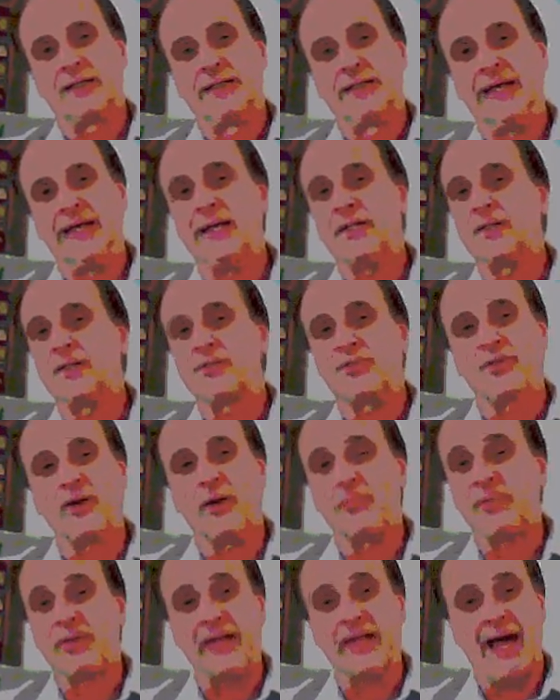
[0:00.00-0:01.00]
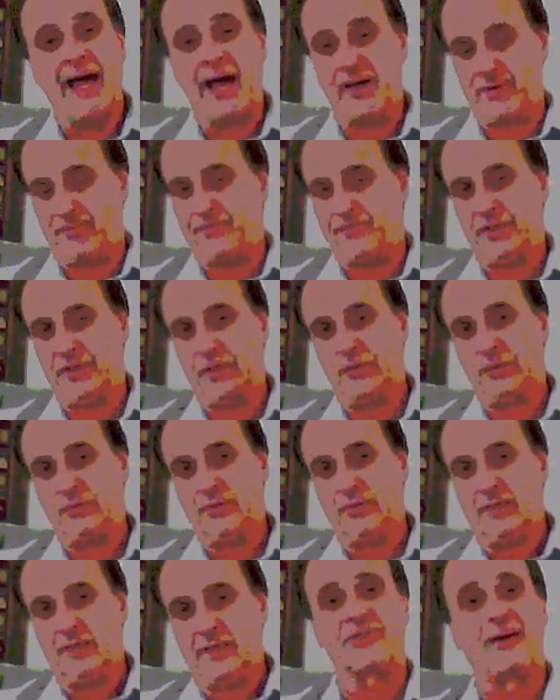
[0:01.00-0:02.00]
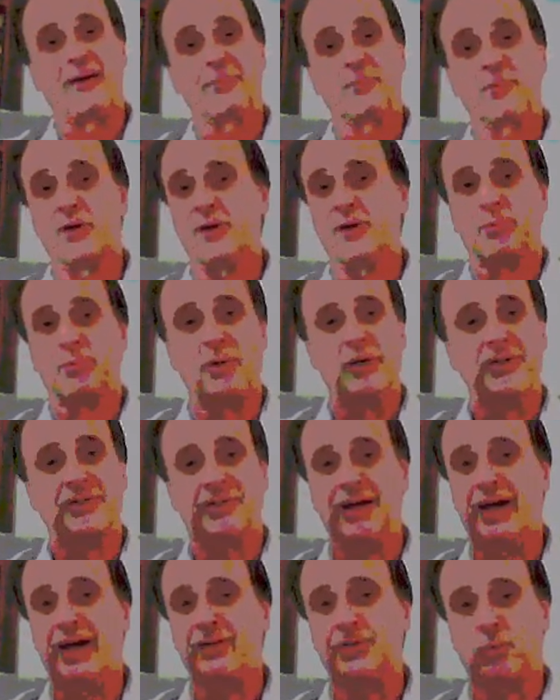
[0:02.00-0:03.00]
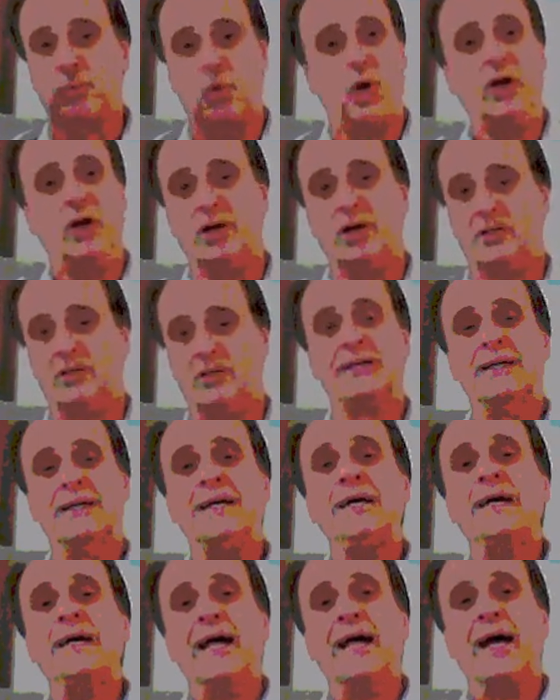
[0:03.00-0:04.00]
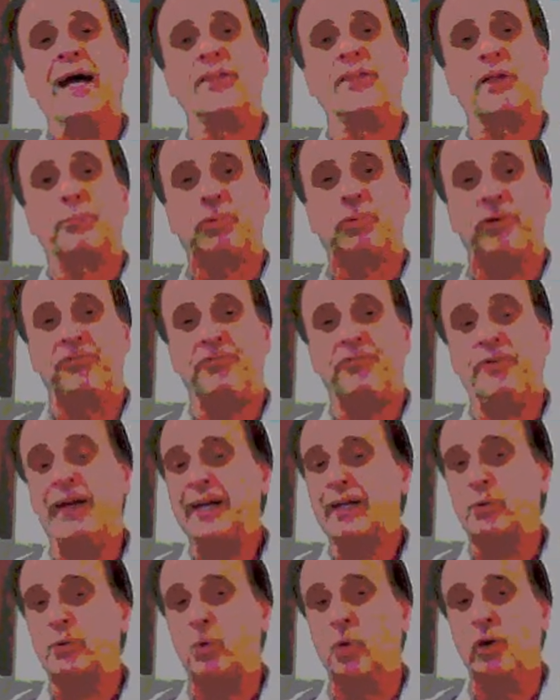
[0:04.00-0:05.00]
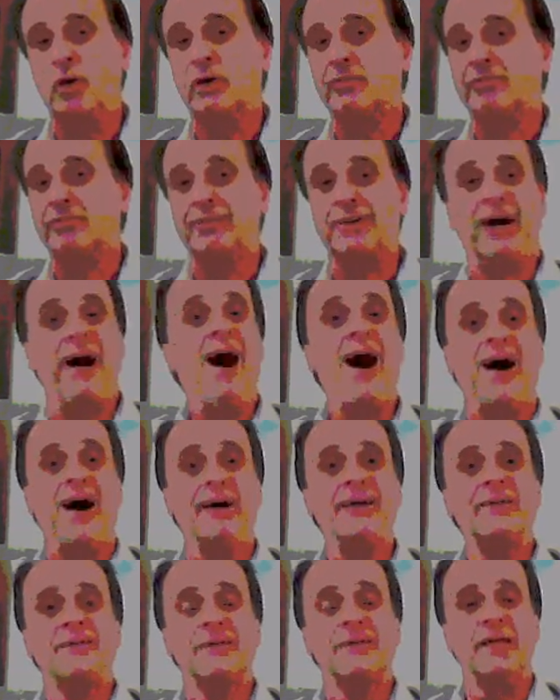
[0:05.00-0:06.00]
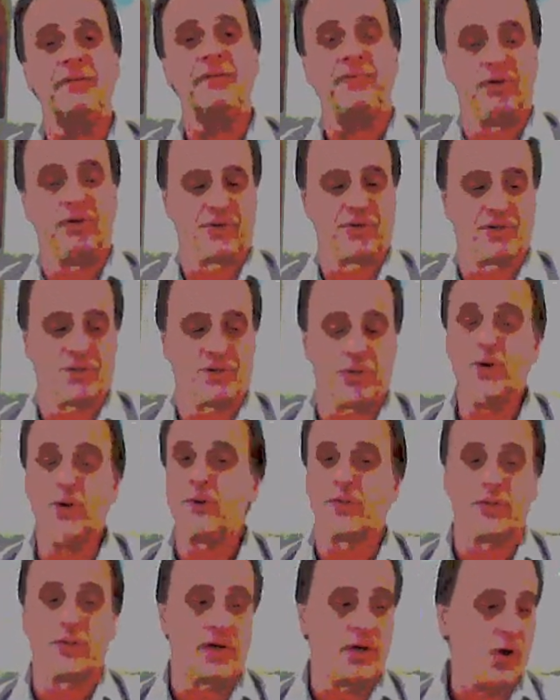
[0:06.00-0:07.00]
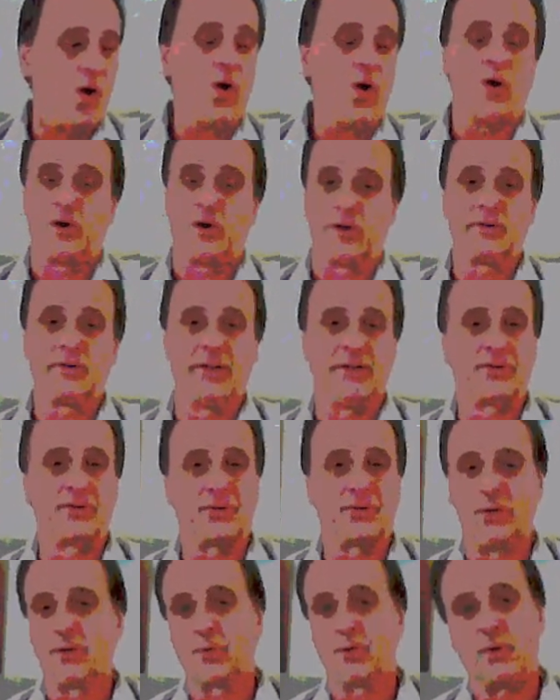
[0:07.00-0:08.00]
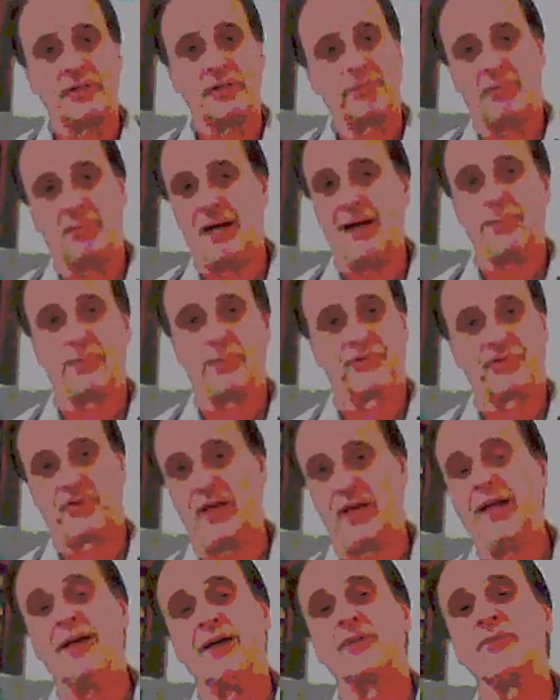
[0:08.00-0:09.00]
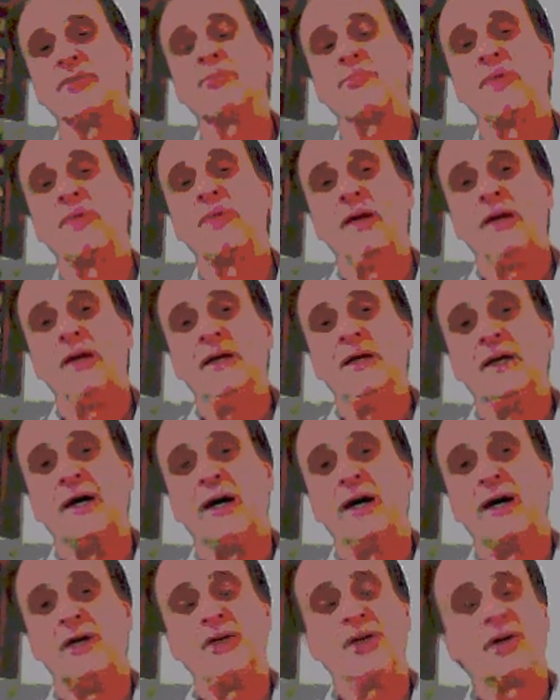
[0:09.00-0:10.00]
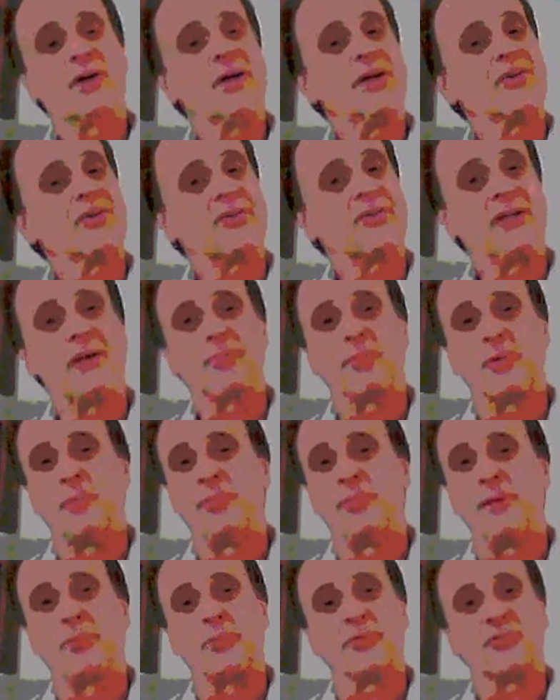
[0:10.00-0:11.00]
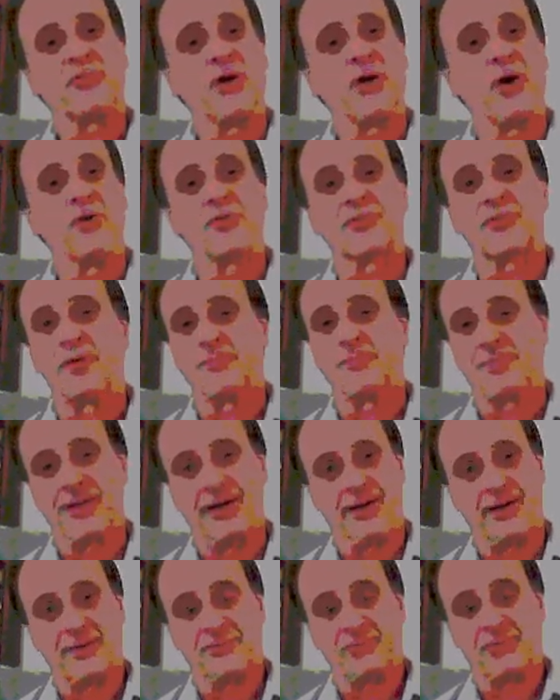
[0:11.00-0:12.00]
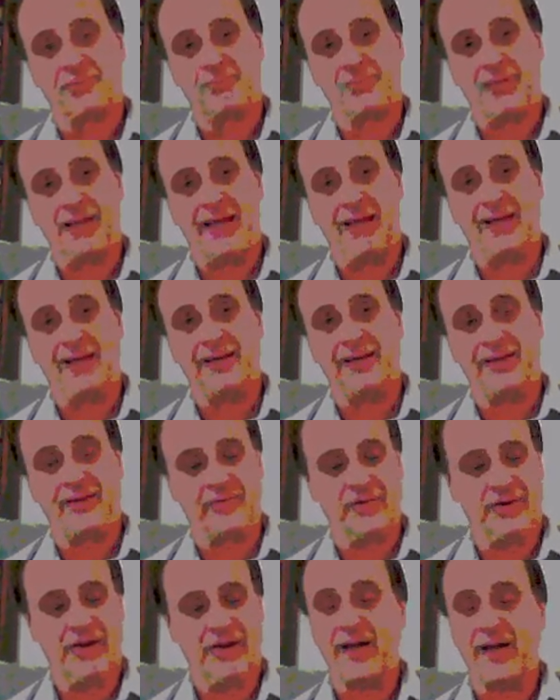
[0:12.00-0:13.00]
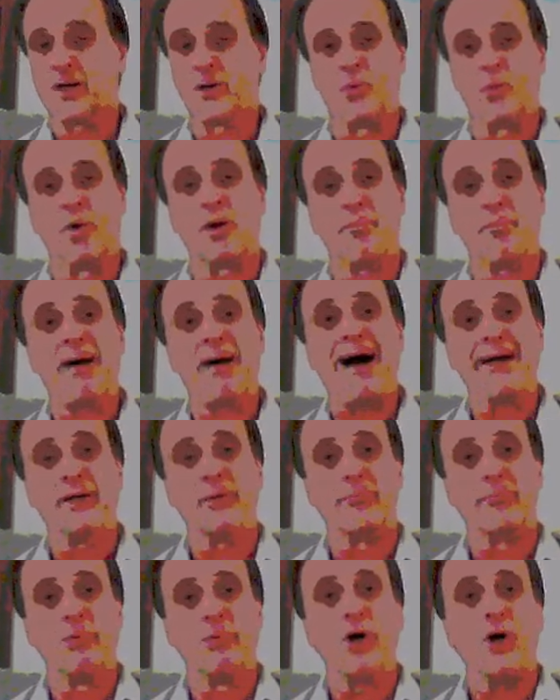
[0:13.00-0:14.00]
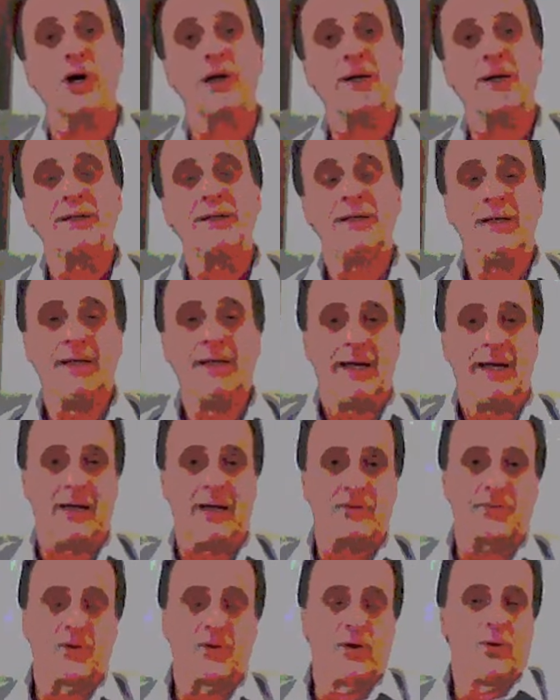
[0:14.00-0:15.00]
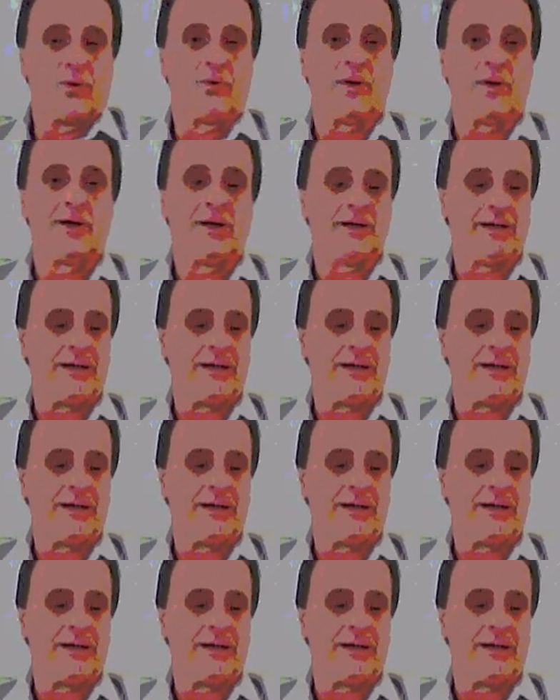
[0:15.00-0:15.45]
get something out of you. I'm going to preach God's word, and the prophetic word of God. If you're true to the Lord and true to what the Bible says, you're going to step on people's toes sometimes, and they're not going to want to buy your book. And so